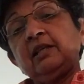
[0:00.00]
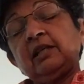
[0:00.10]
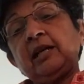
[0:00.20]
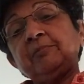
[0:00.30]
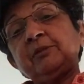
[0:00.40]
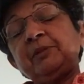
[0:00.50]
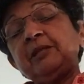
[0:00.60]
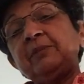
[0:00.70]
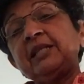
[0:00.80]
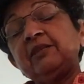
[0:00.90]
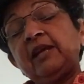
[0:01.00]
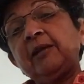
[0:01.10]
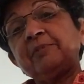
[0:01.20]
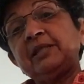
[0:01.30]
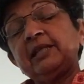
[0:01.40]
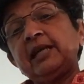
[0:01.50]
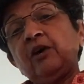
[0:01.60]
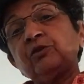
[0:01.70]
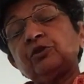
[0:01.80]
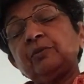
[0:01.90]
club speed being developed in the
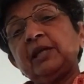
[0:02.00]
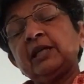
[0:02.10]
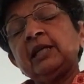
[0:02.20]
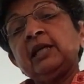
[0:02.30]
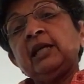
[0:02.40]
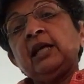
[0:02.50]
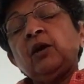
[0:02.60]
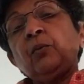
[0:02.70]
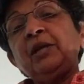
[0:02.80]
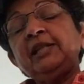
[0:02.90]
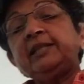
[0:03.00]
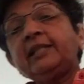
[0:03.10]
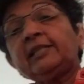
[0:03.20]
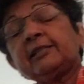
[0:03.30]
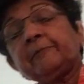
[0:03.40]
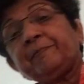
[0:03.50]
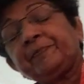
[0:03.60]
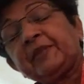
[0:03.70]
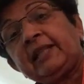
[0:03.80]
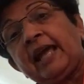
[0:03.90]
downswing? Will this
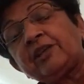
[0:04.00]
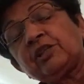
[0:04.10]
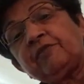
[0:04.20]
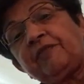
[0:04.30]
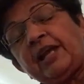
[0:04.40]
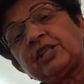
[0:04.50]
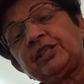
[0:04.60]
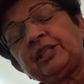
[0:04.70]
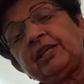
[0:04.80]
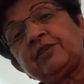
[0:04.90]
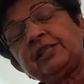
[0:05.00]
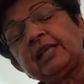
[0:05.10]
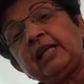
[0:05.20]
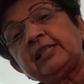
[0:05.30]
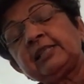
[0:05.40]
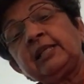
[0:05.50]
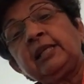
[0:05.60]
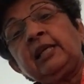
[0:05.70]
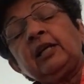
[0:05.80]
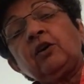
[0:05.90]
lateral flexion that results
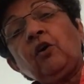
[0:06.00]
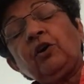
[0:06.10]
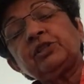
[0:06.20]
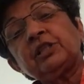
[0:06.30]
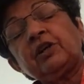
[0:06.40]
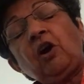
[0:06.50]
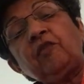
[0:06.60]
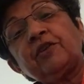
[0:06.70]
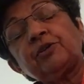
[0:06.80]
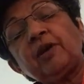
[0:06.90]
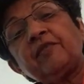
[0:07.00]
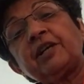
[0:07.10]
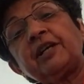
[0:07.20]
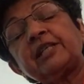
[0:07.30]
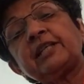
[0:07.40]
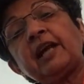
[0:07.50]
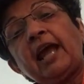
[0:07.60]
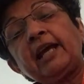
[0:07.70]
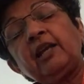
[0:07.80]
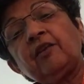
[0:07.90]
cause the golfer to have a greater
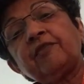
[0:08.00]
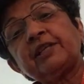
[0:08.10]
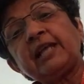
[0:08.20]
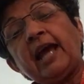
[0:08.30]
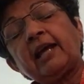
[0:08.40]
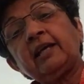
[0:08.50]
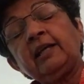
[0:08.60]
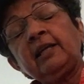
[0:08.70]
angle of attack?